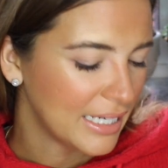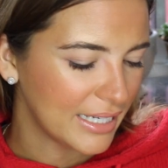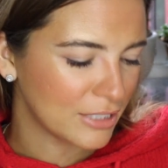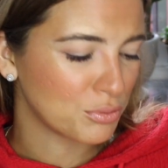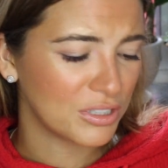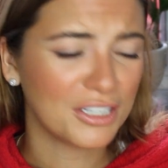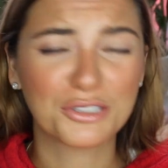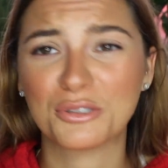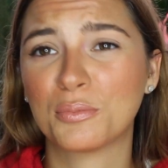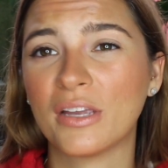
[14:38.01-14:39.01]
It's really hard
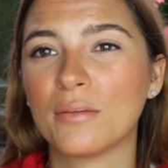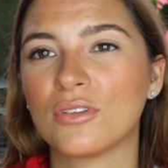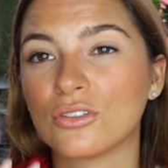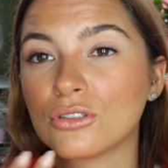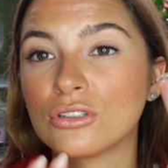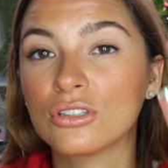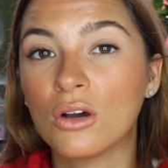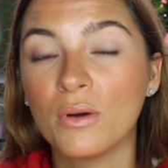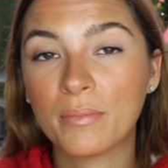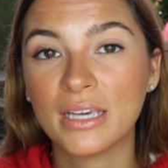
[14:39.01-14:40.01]
to explain, but they're
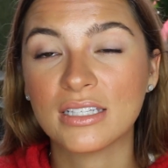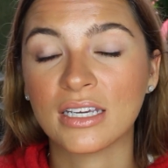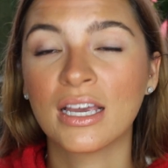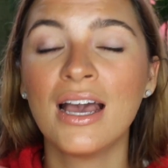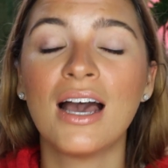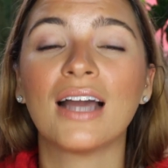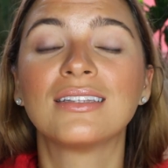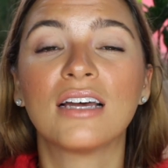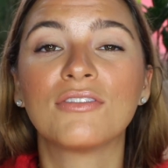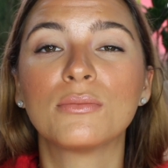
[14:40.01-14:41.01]
so amazing. I
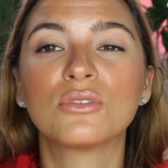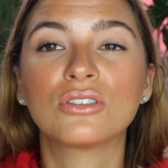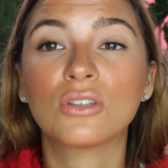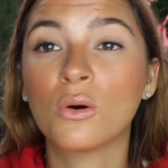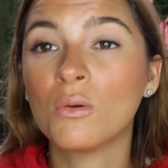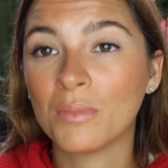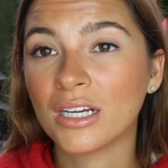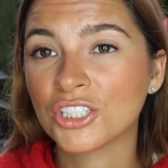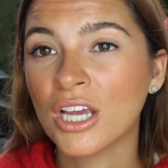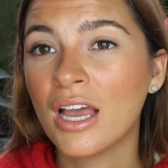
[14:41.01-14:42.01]
love them so
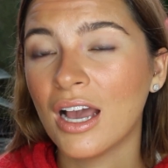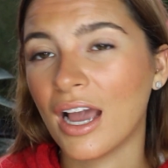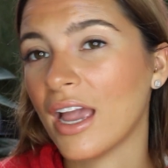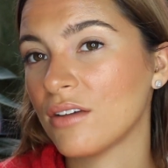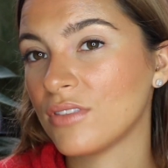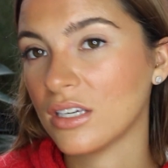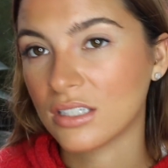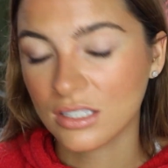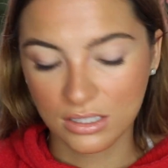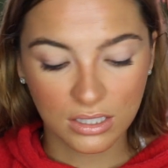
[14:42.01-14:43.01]
much. I have
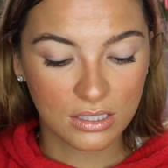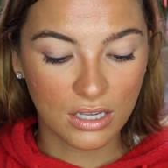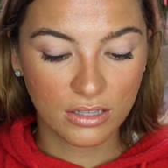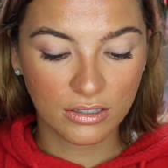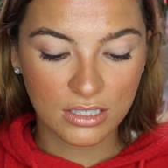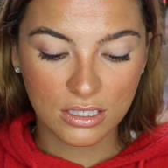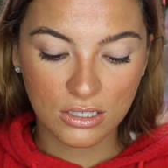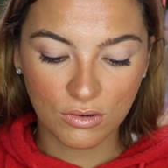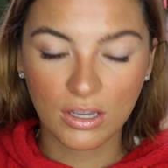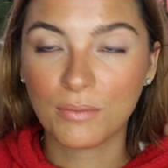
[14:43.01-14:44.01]
this color is in
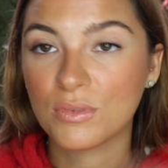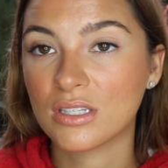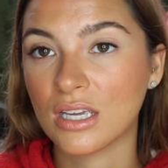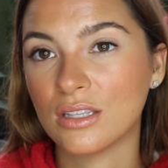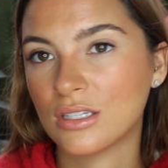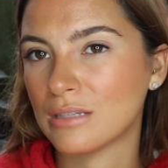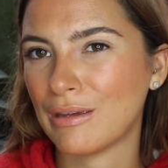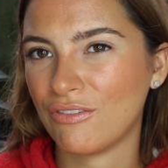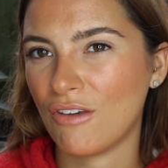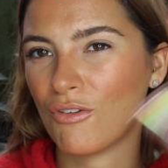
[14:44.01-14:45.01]
Soaking Up the Sun. This is
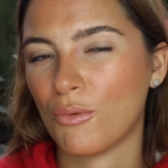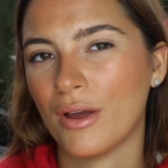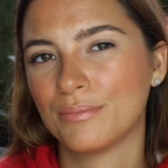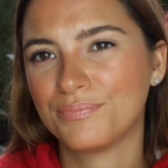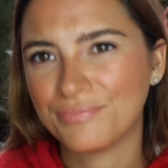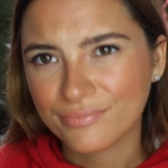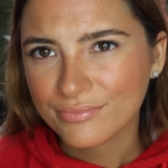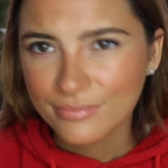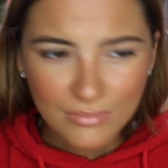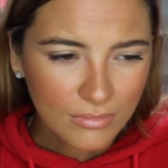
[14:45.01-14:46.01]
my favorite one.
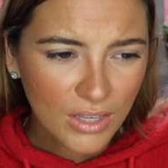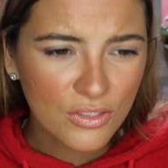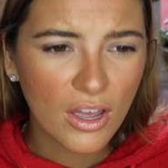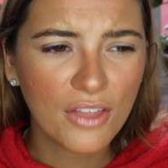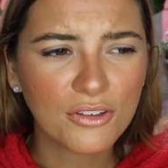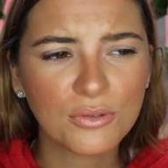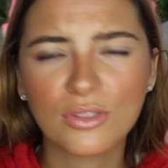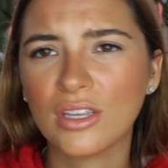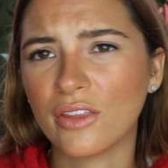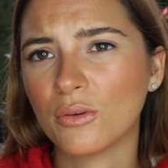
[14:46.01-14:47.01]

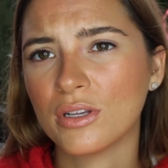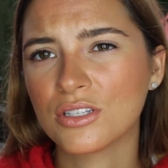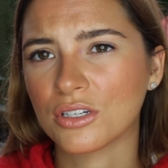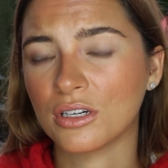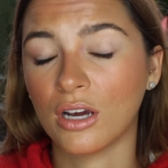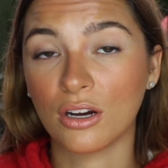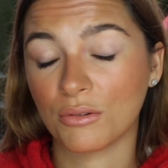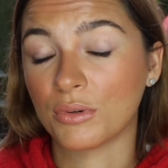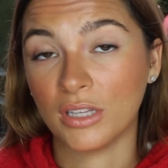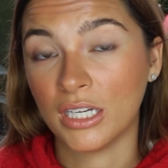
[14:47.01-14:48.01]
The other ones
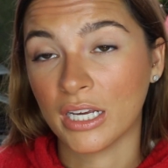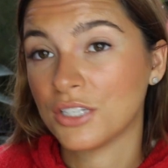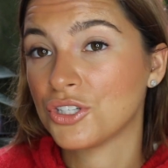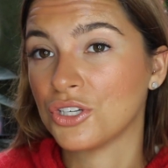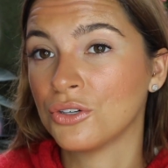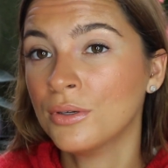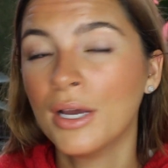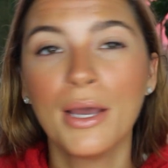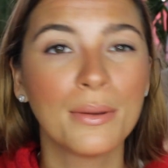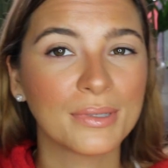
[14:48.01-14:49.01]
are really nice too.
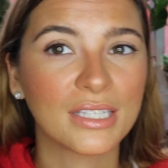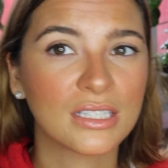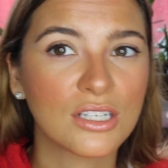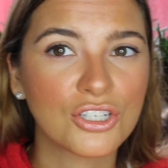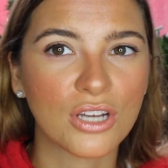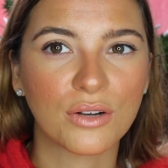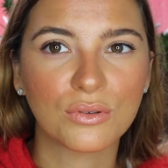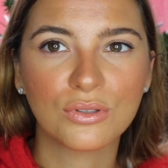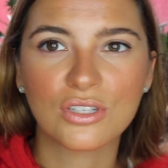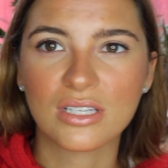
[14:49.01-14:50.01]
But this in
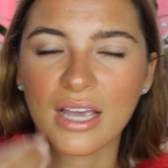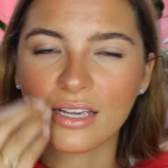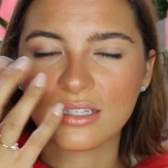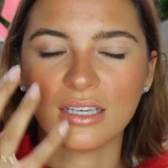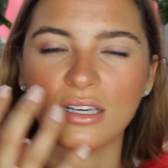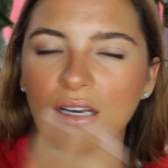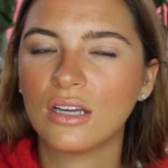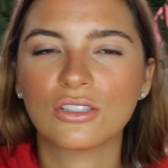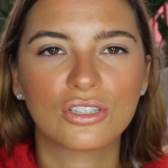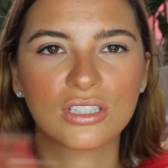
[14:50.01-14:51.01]
general just has like
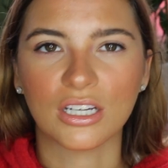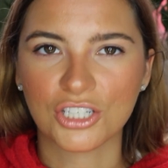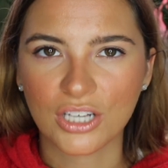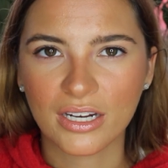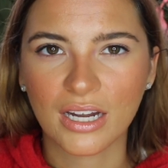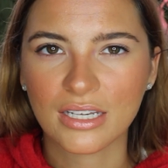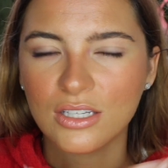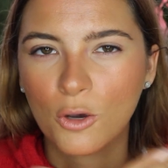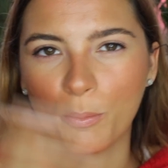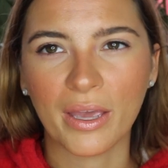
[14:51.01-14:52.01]
such a nice
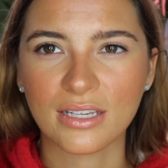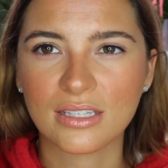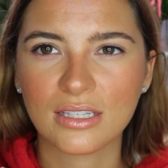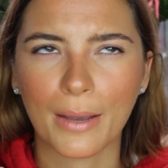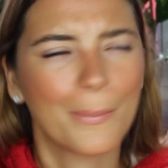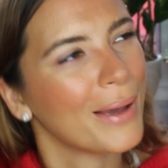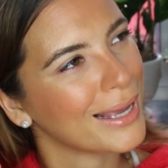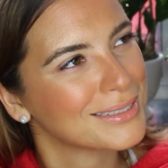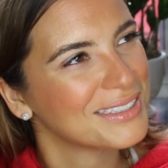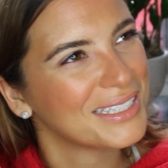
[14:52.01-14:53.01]

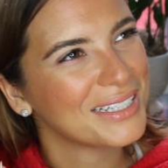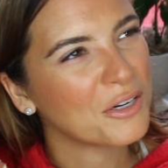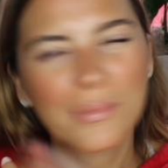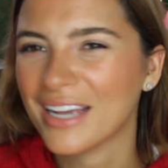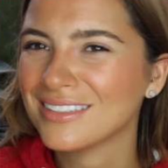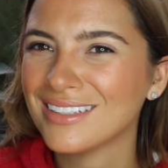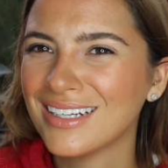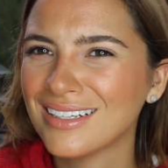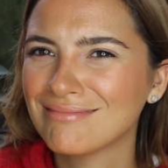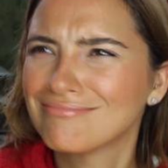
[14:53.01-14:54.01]

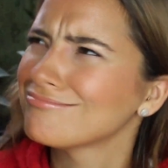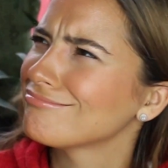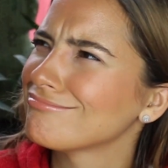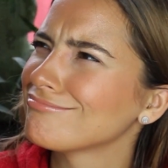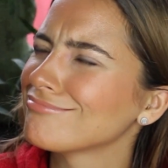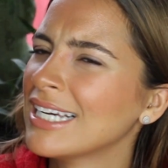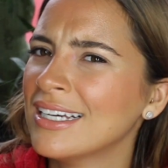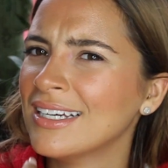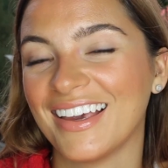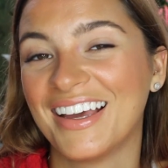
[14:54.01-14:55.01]
opacity.
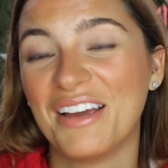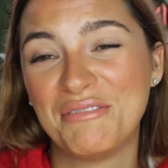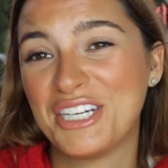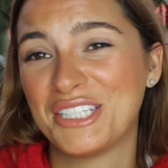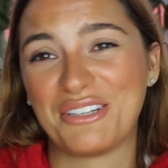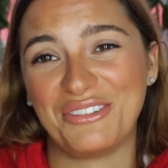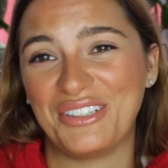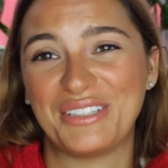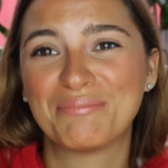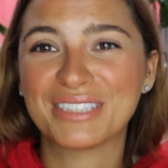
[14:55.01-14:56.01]
I'm just
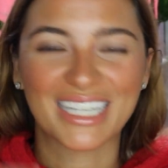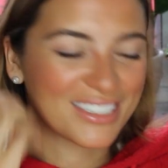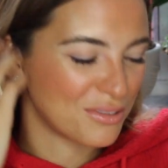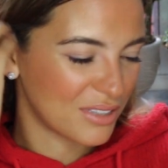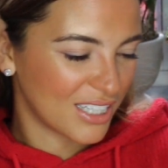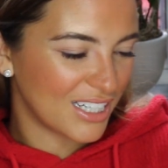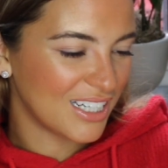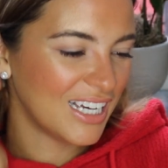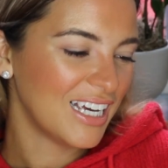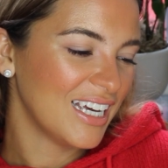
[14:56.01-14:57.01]
really obsessed with it.
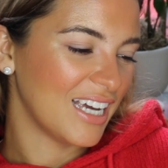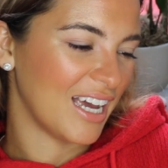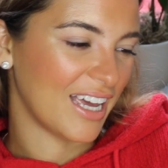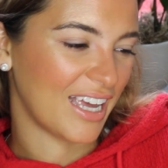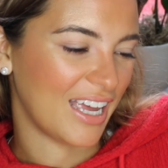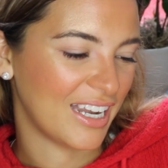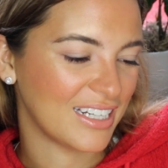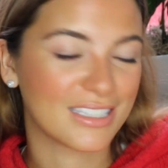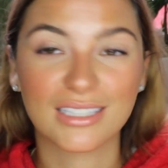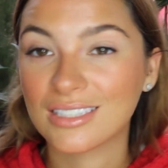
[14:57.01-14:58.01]
And
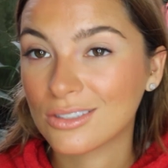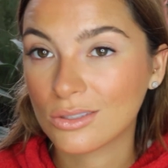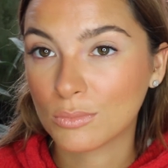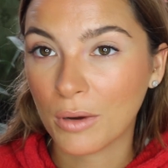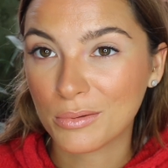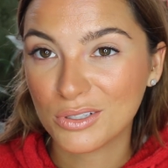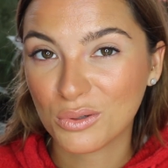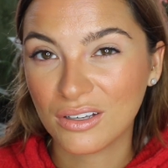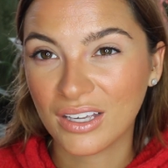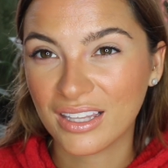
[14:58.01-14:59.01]
it's probably
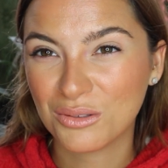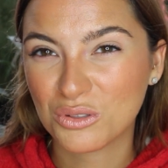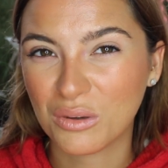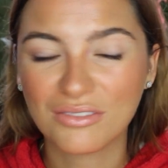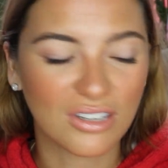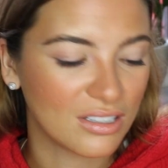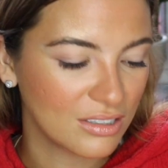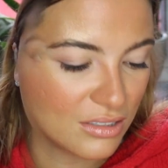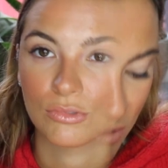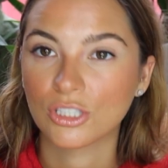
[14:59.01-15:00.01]
12, I think it was
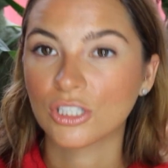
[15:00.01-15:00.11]
$12.